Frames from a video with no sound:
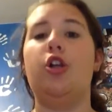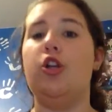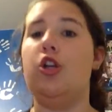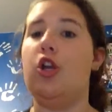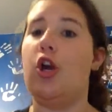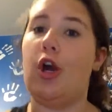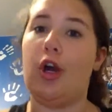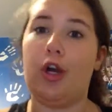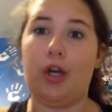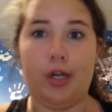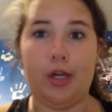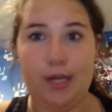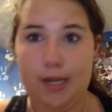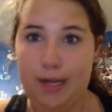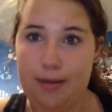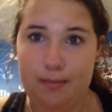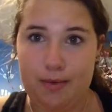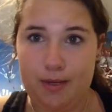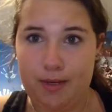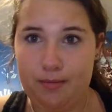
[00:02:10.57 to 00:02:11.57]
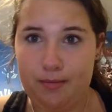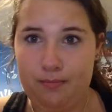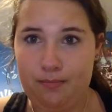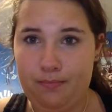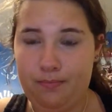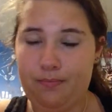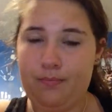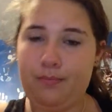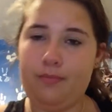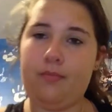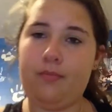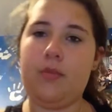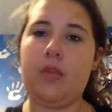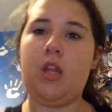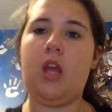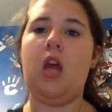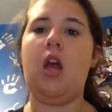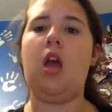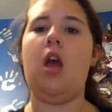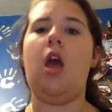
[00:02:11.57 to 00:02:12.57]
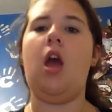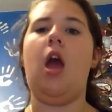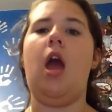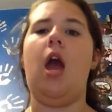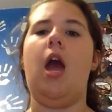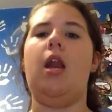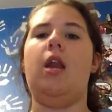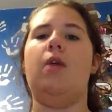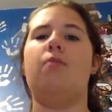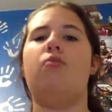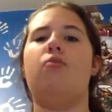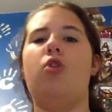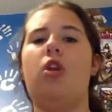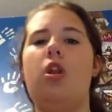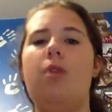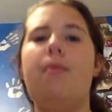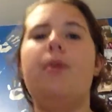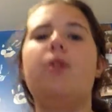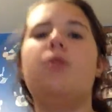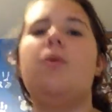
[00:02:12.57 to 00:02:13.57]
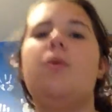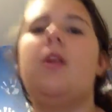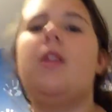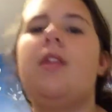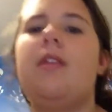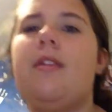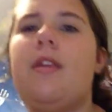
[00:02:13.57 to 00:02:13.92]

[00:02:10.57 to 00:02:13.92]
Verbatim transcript: dark demon. And I'm pretty much wearing the